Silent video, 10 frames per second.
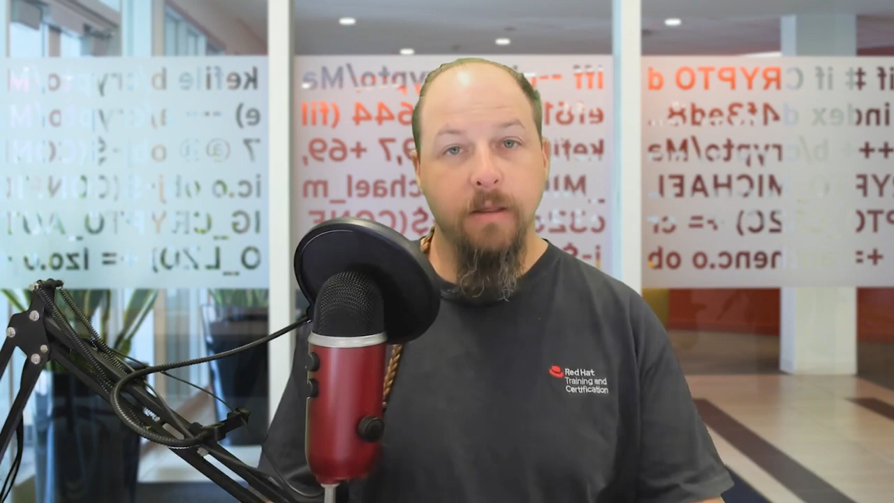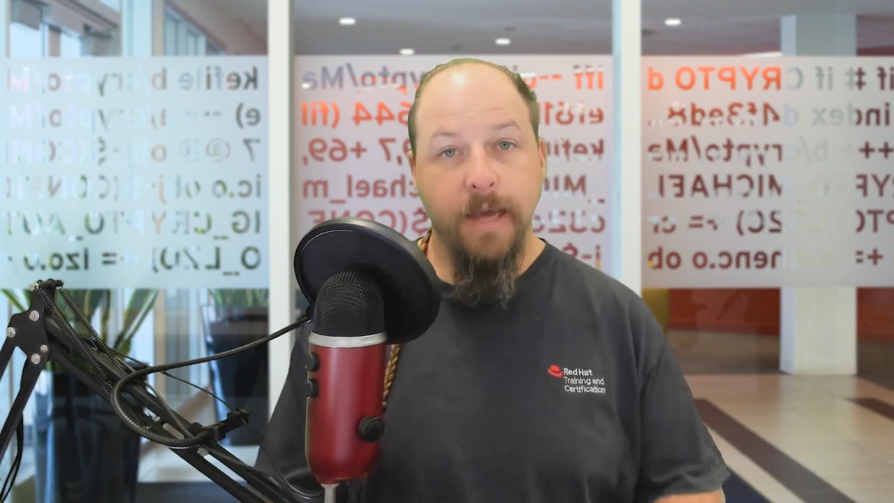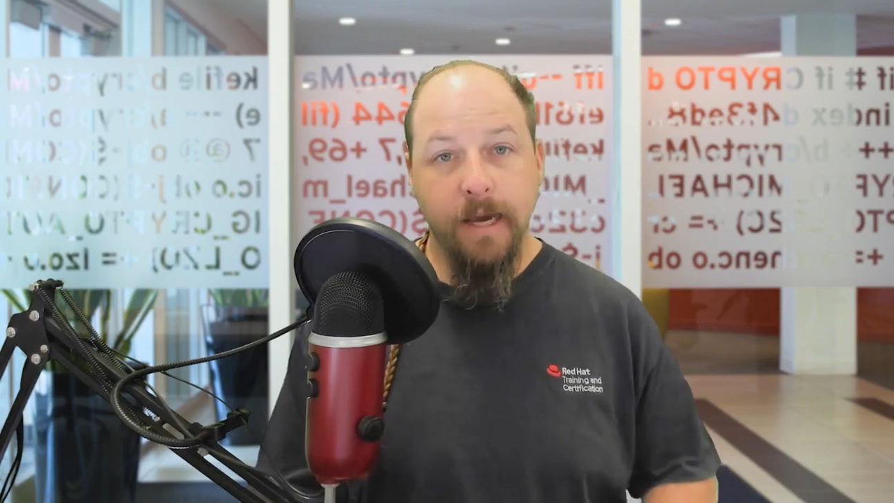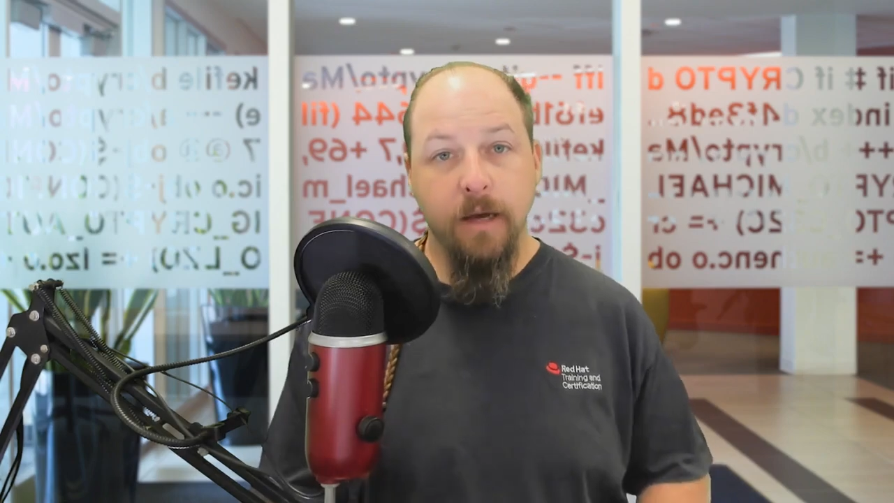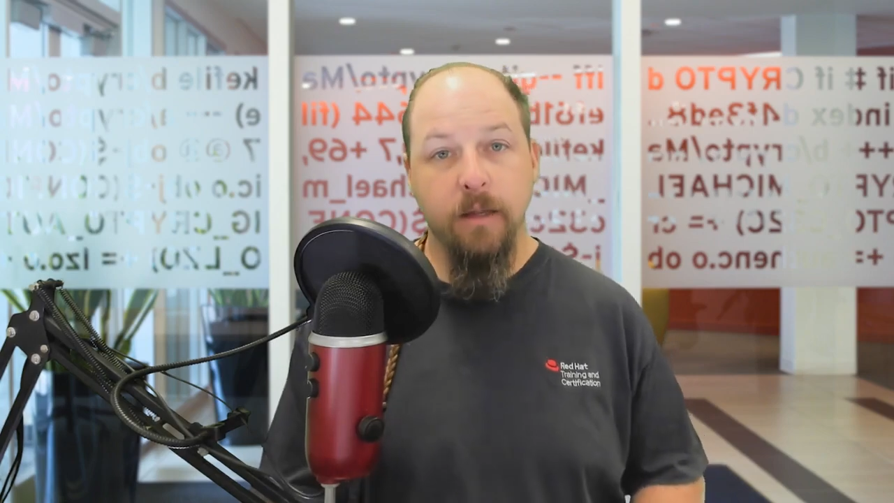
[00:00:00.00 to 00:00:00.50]

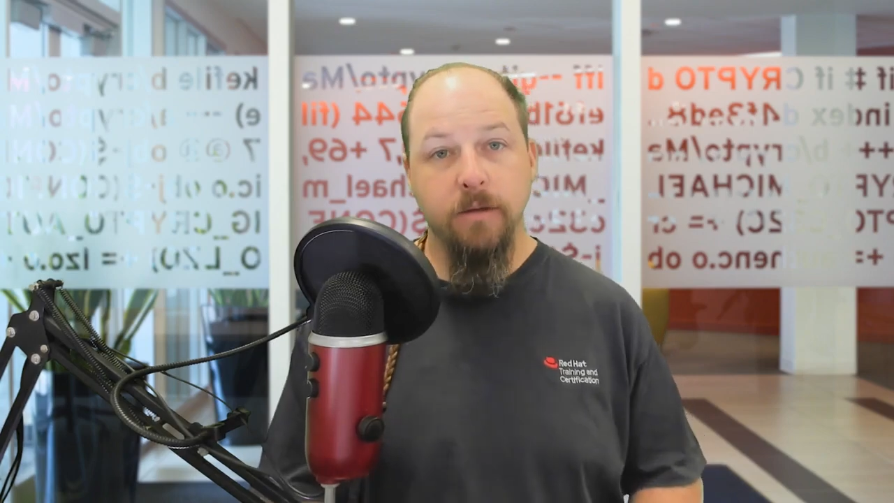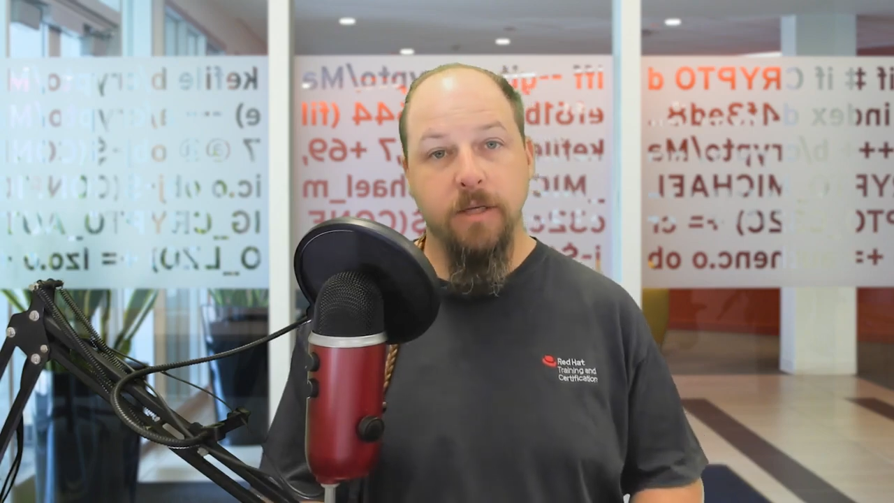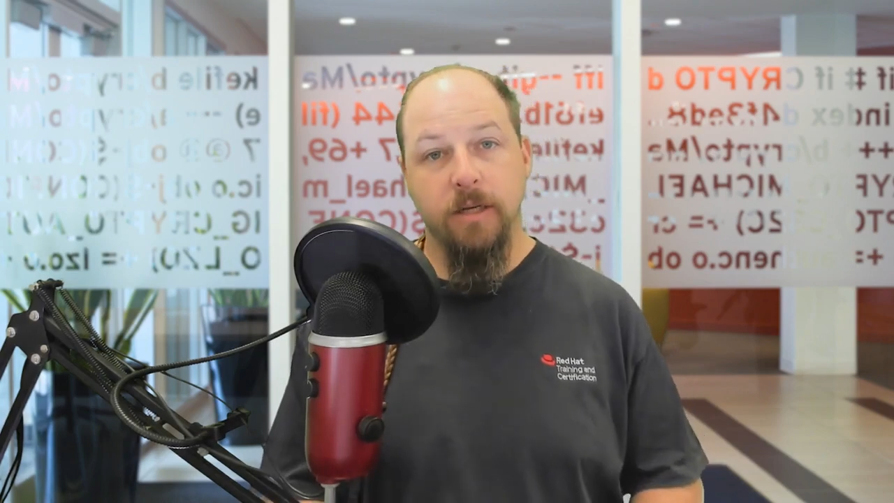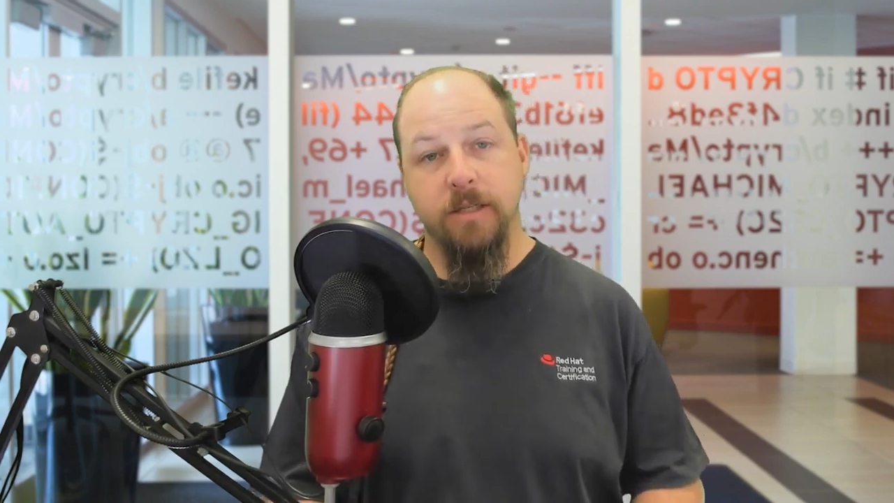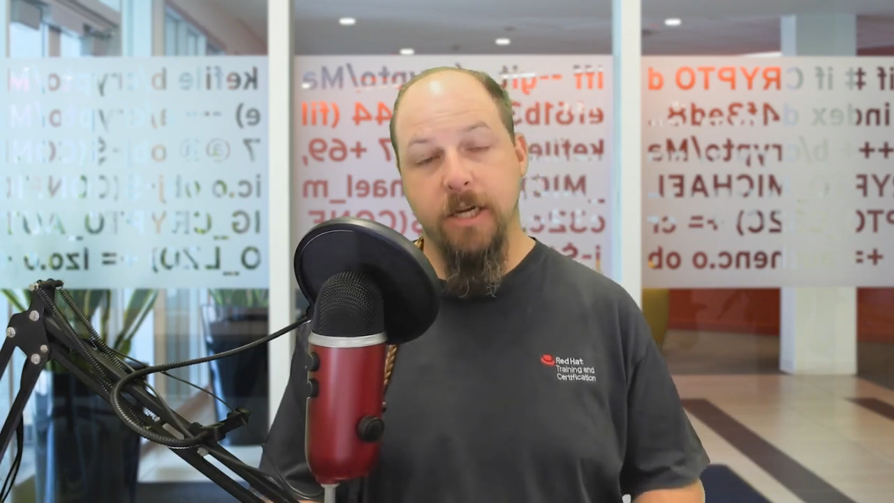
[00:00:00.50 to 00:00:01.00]
That concludes
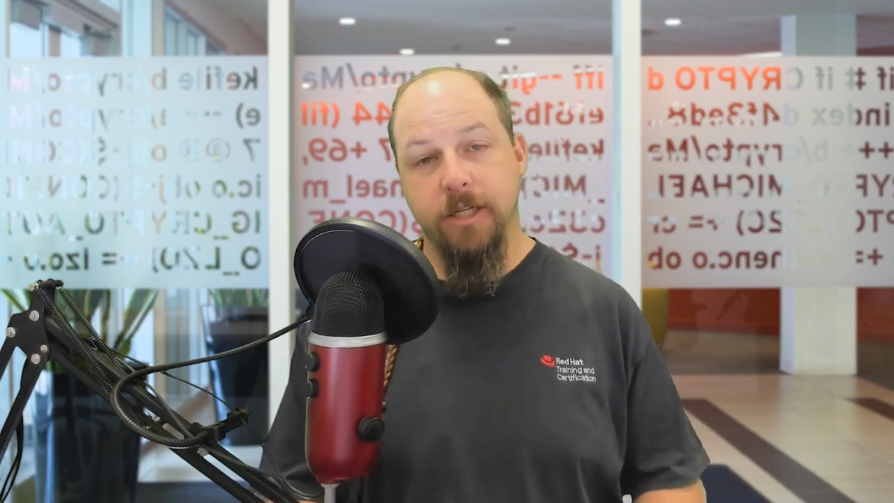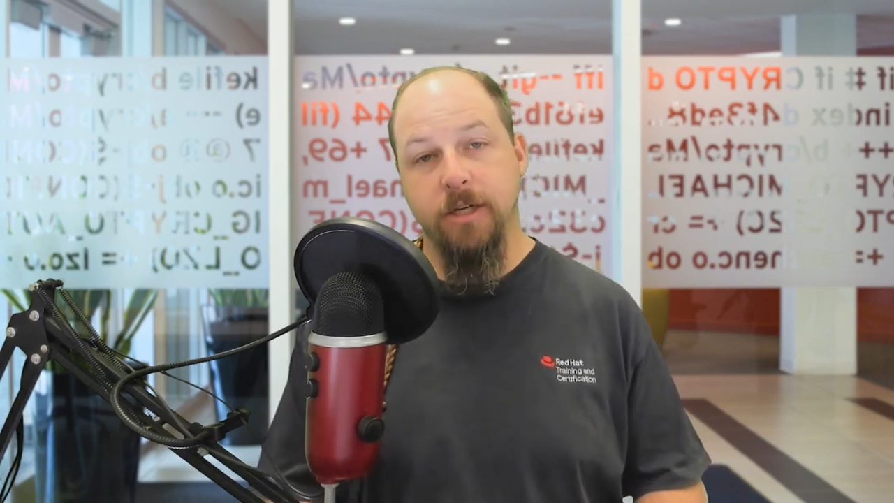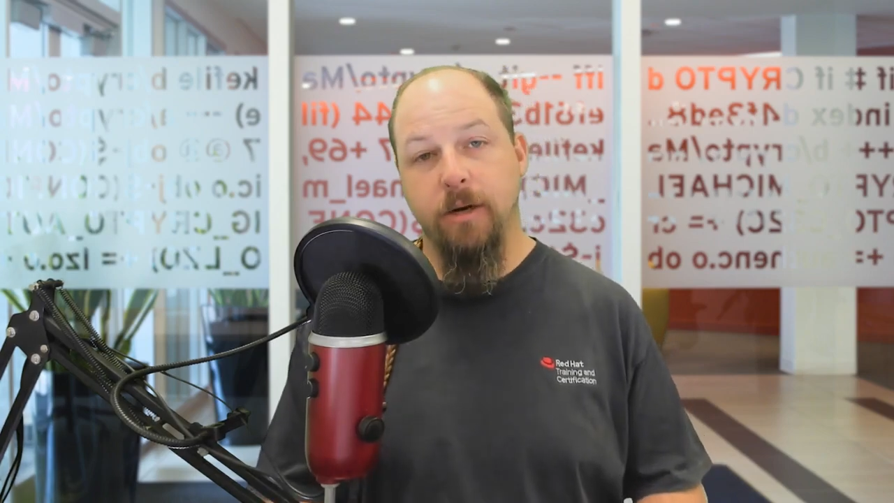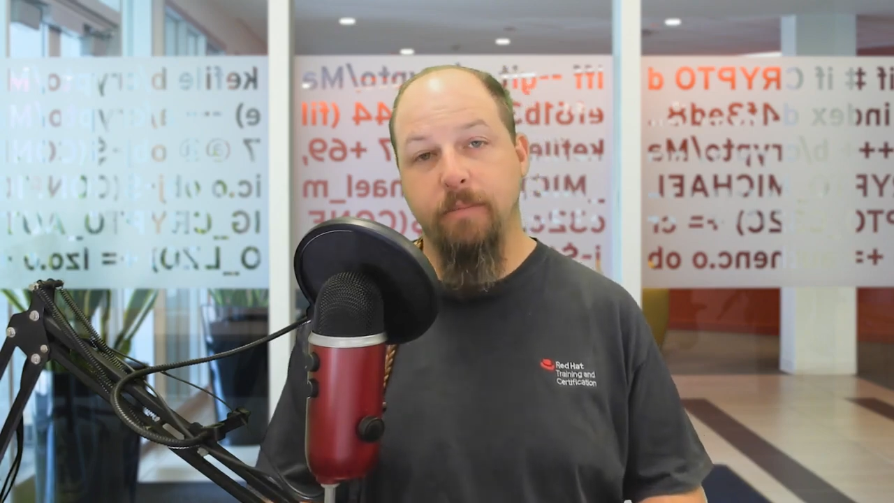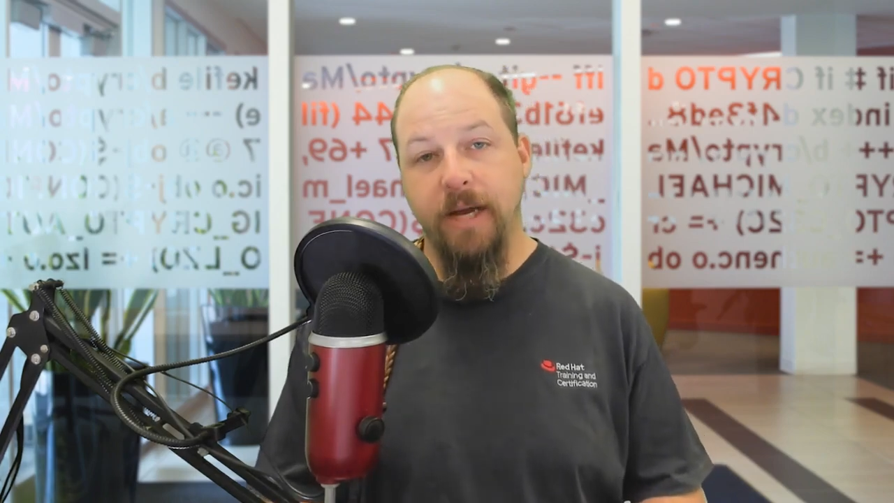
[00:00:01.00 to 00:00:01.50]
our
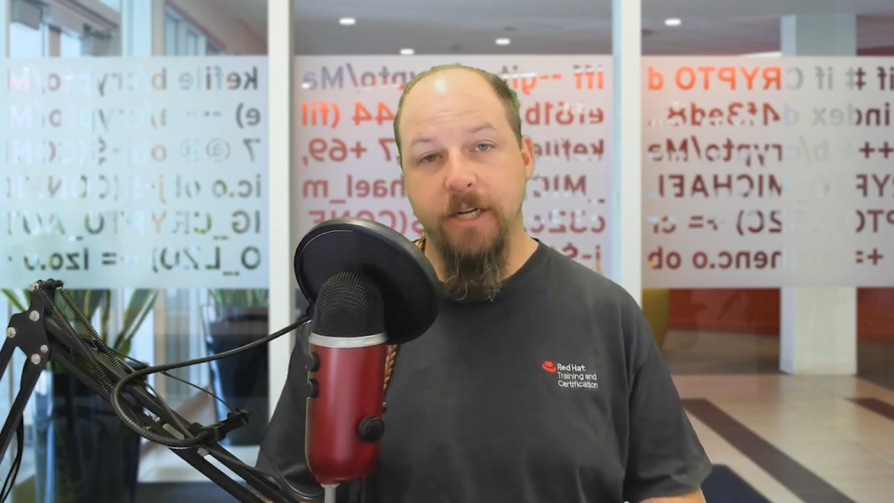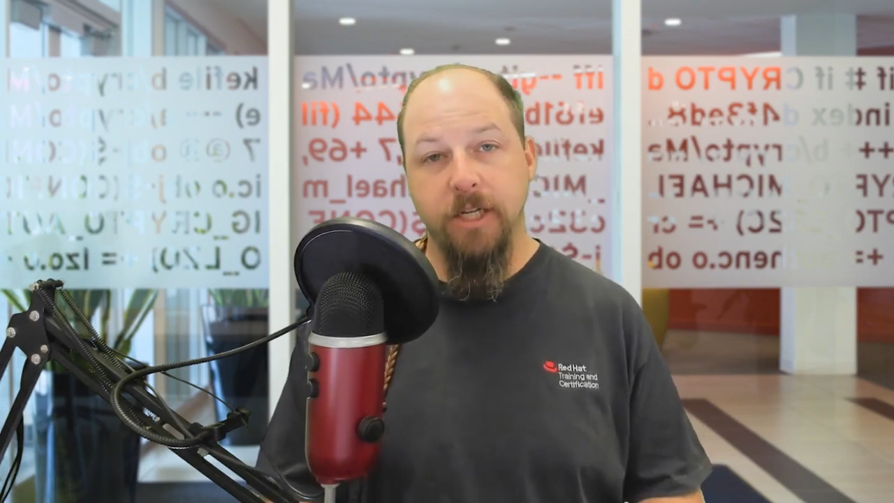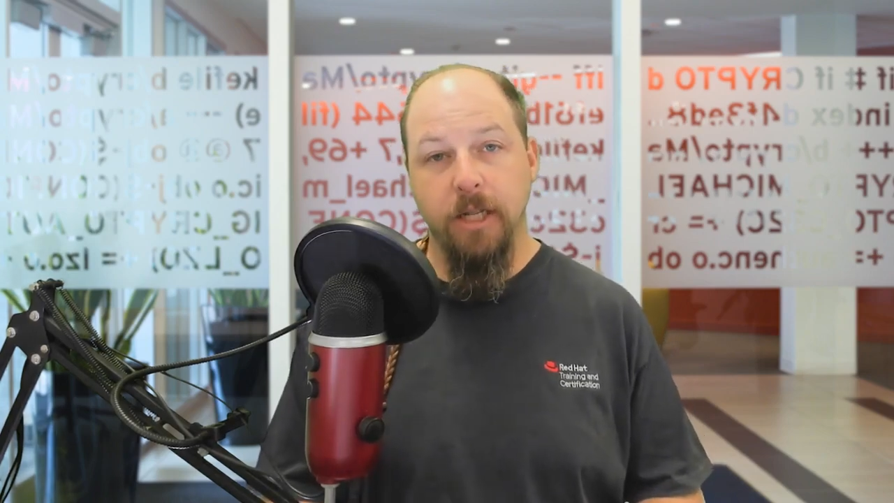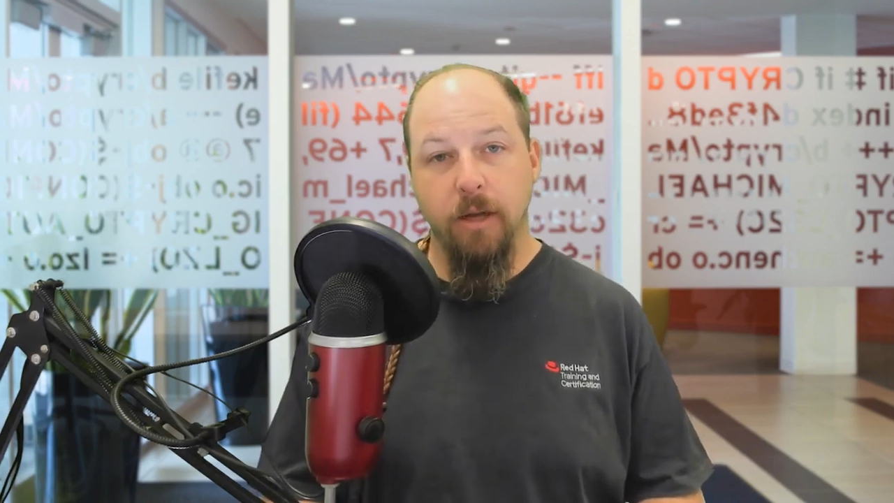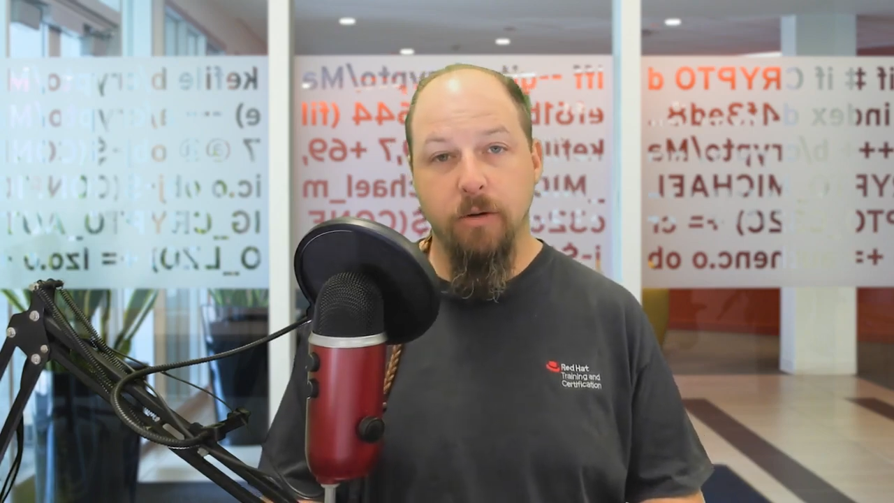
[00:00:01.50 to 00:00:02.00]
section on
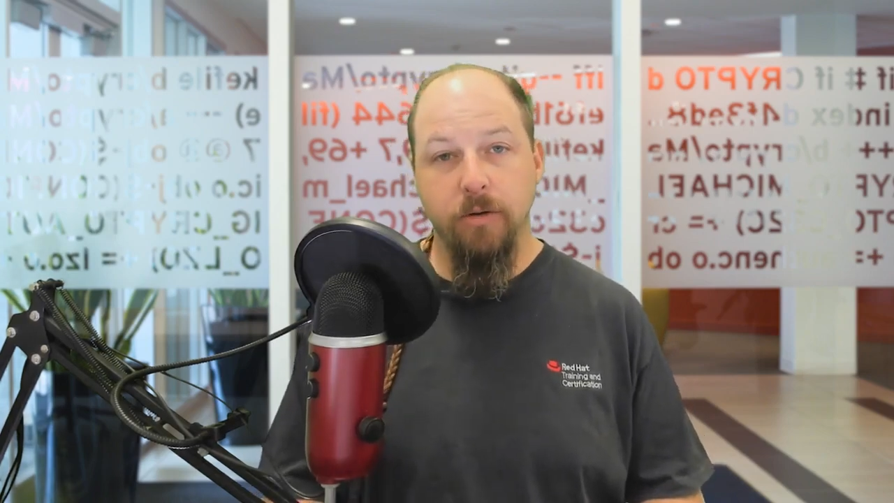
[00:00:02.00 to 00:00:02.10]
managing local